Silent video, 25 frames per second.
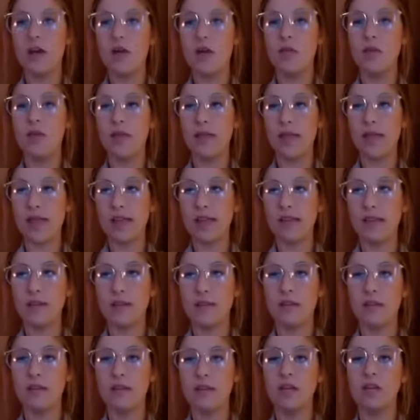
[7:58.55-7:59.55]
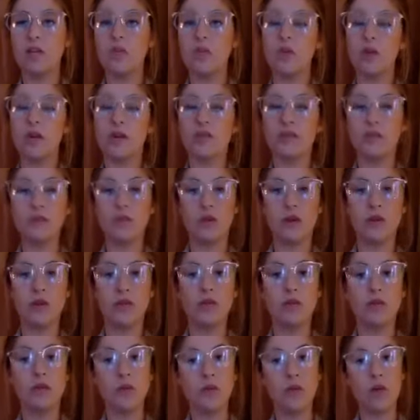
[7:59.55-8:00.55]
We like the ability to work from
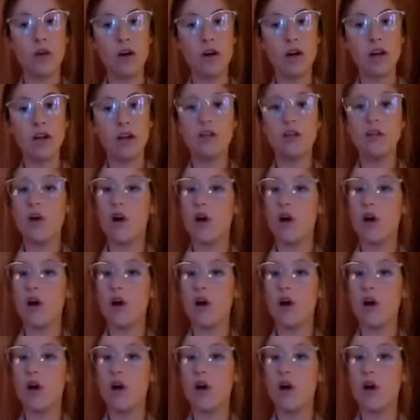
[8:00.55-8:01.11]
wherever we want, not